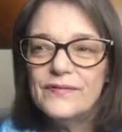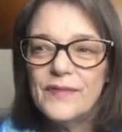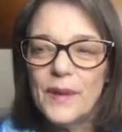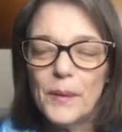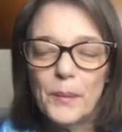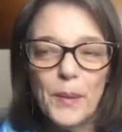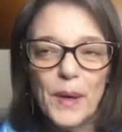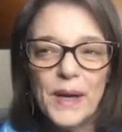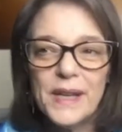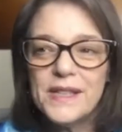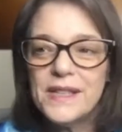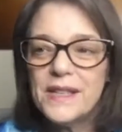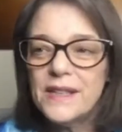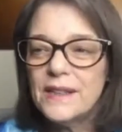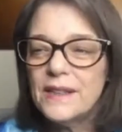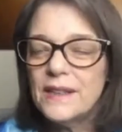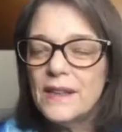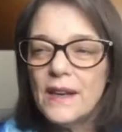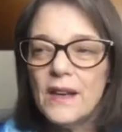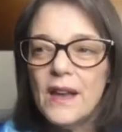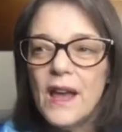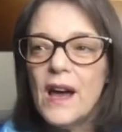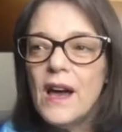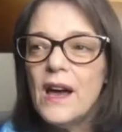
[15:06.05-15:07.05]

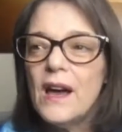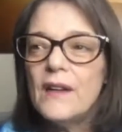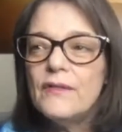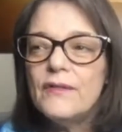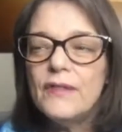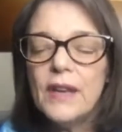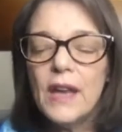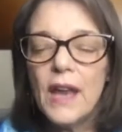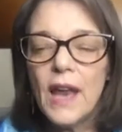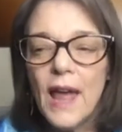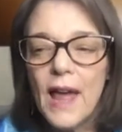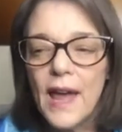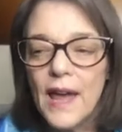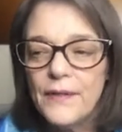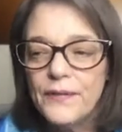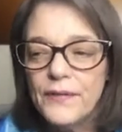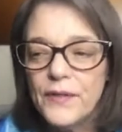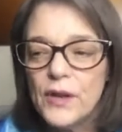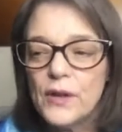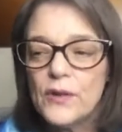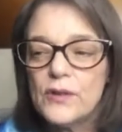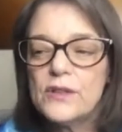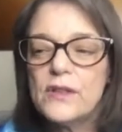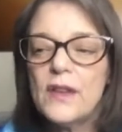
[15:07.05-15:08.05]
abundant, loved. Let
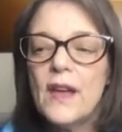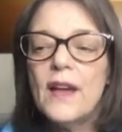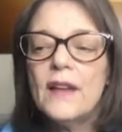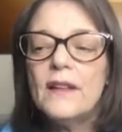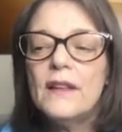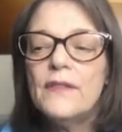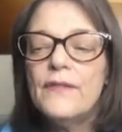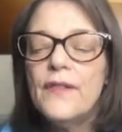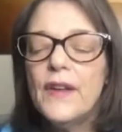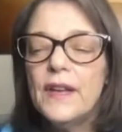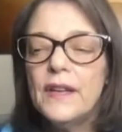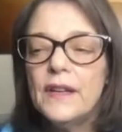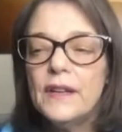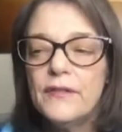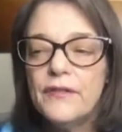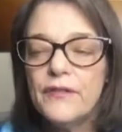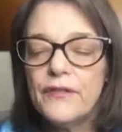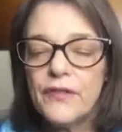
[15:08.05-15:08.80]
those elevated